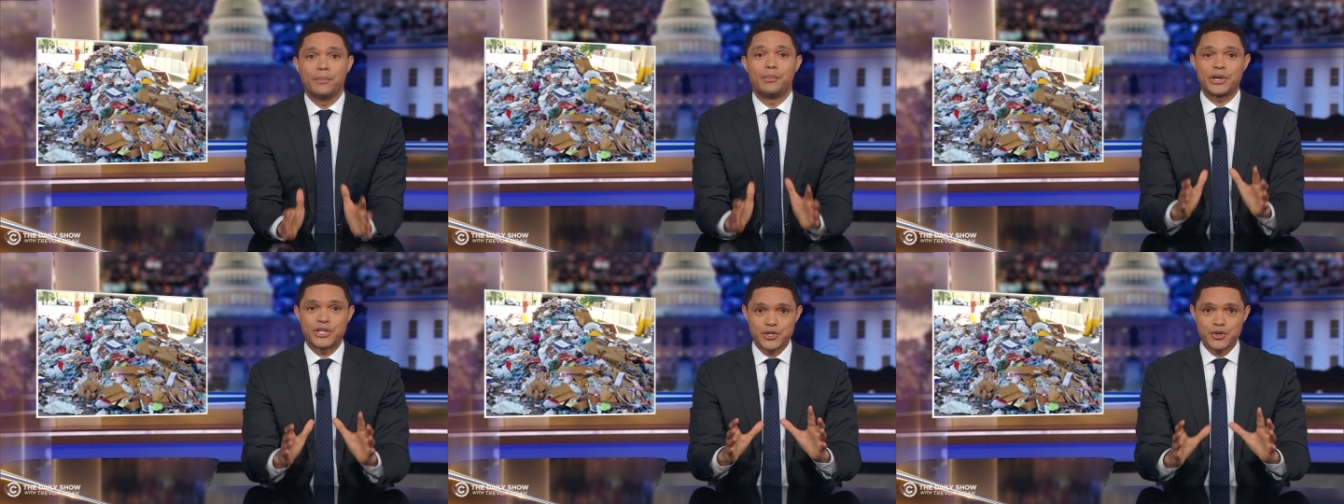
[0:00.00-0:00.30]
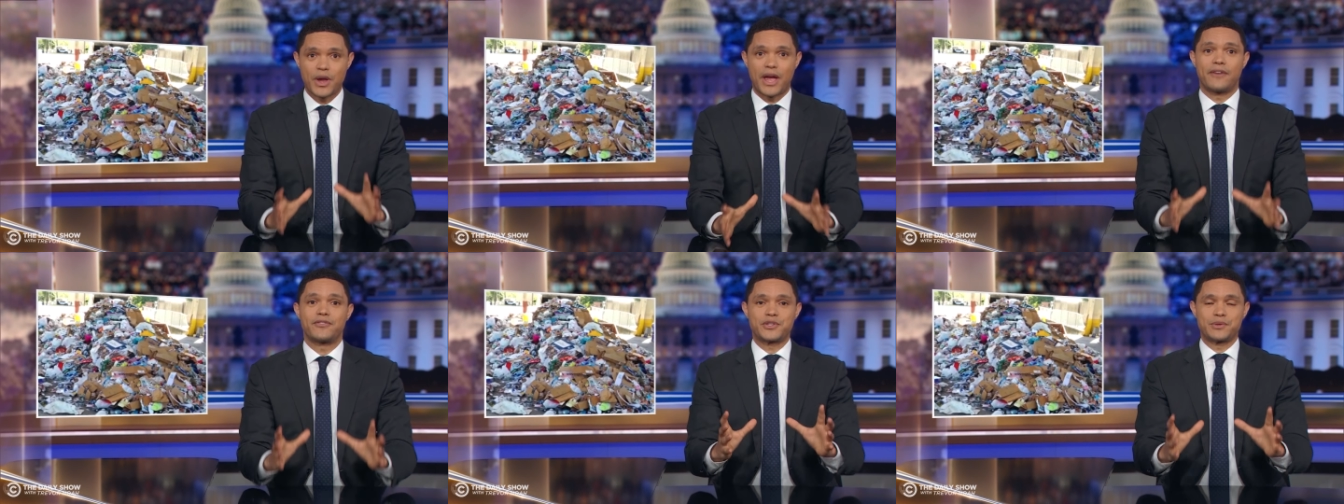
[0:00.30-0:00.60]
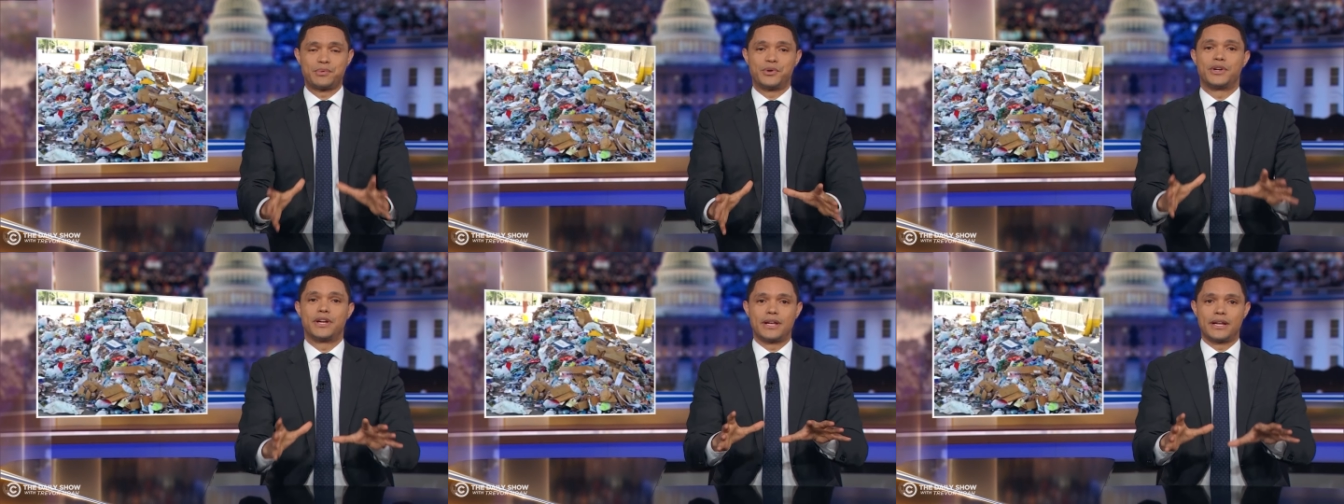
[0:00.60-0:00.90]
but you have
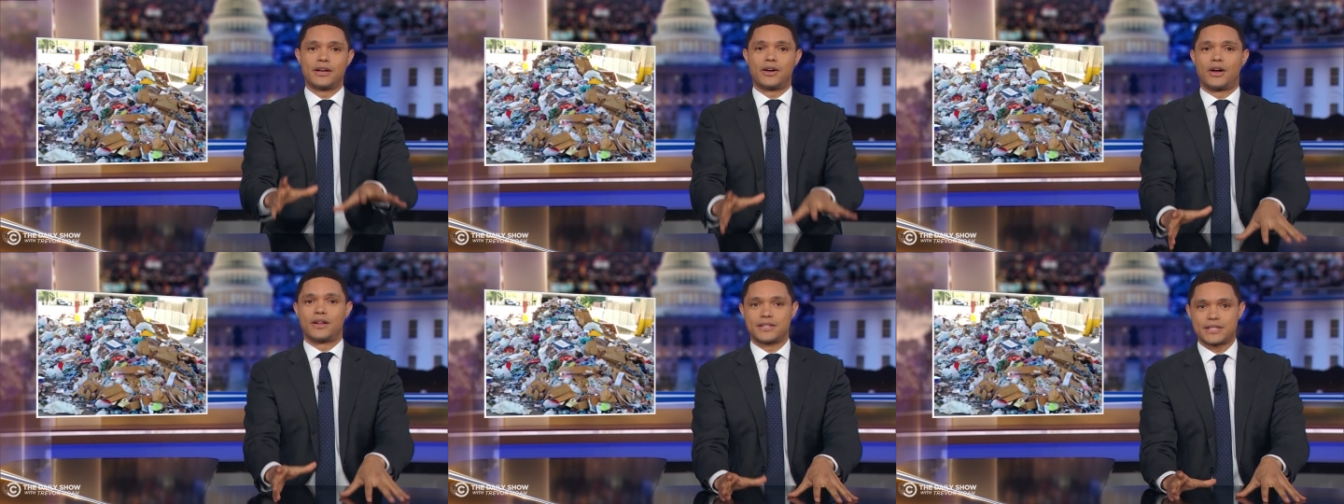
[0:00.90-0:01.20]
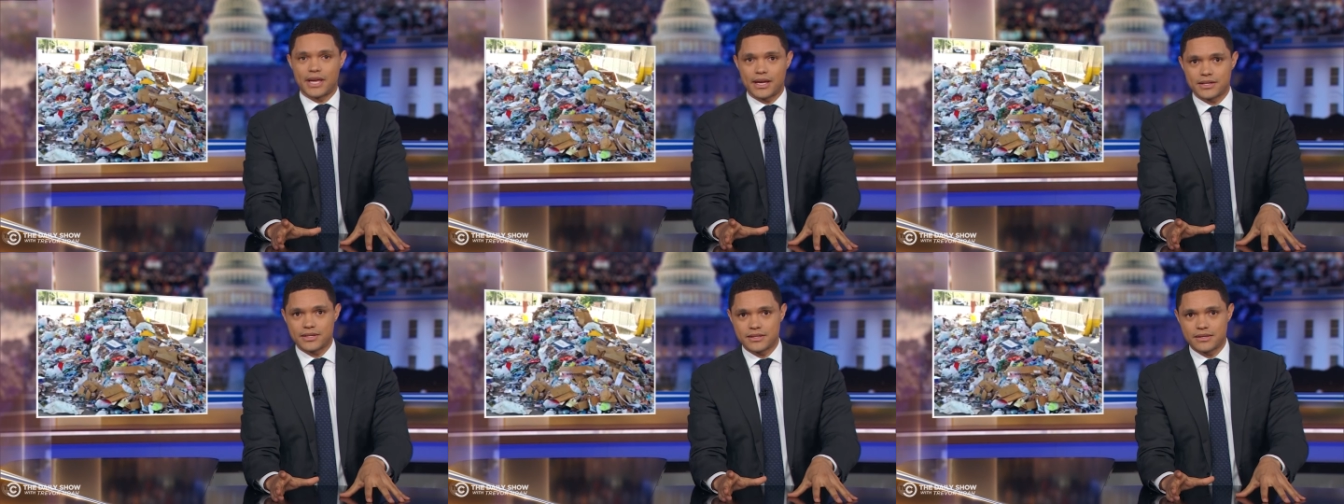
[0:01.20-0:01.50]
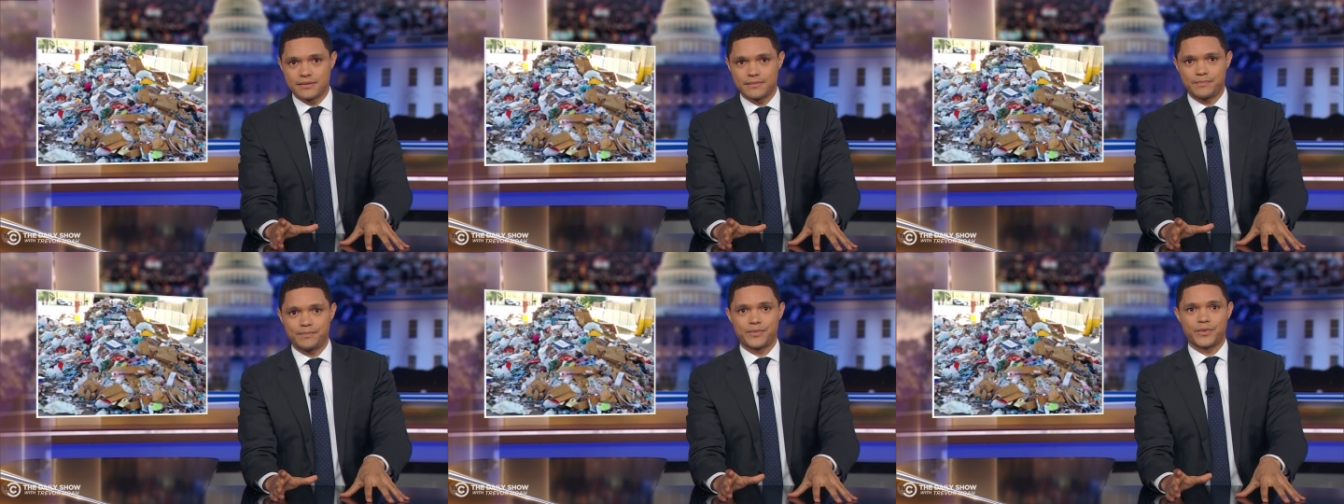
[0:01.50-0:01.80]
to put it in
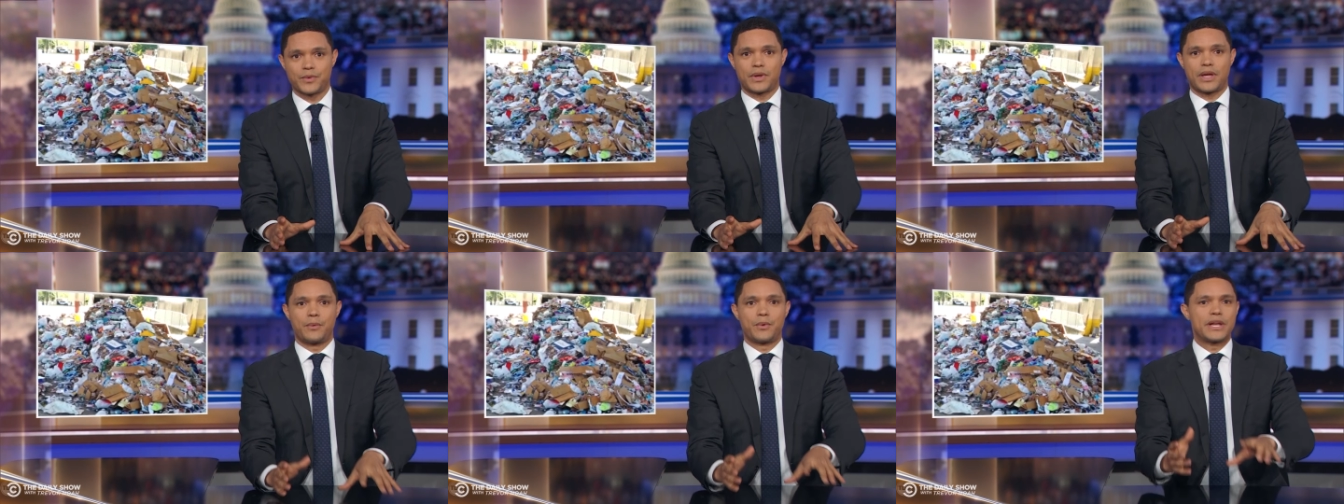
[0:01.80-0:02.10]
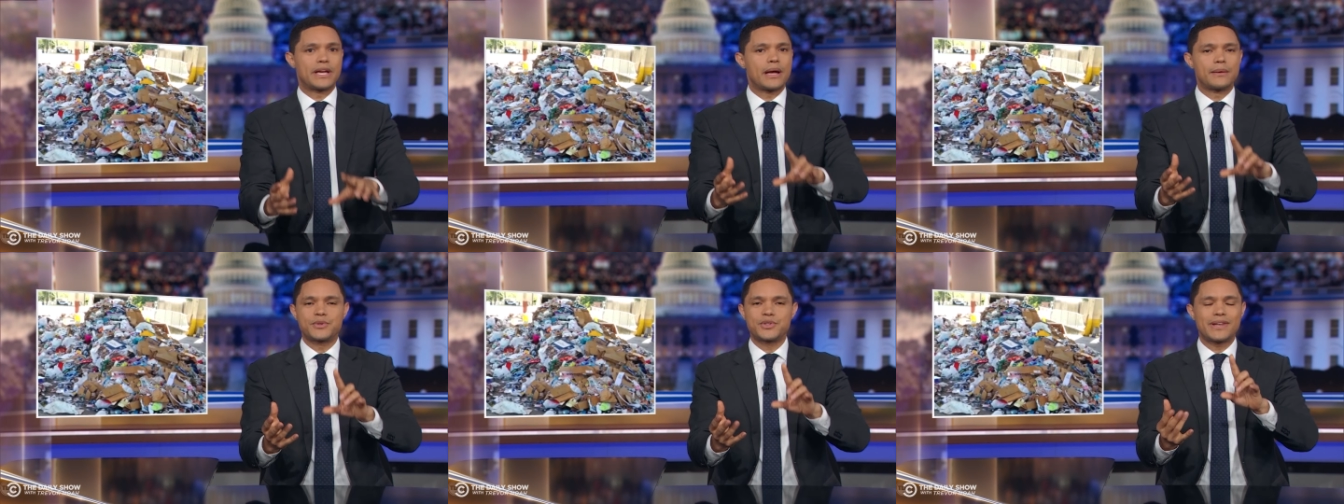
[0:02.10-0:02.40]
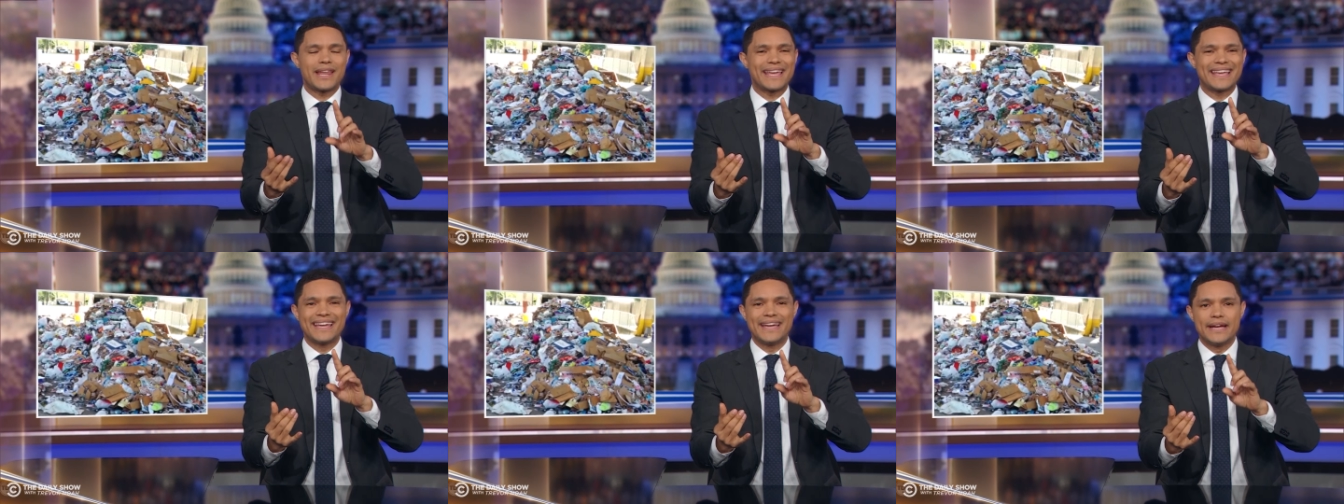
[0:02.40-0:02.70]
context. Okay, when it comes to
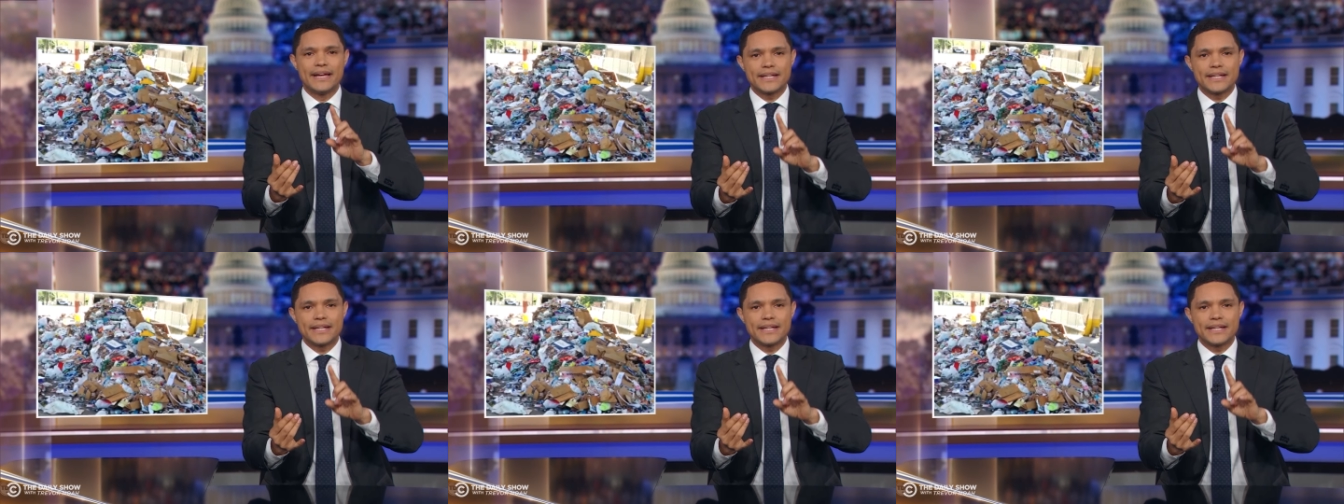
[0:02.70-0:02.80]
like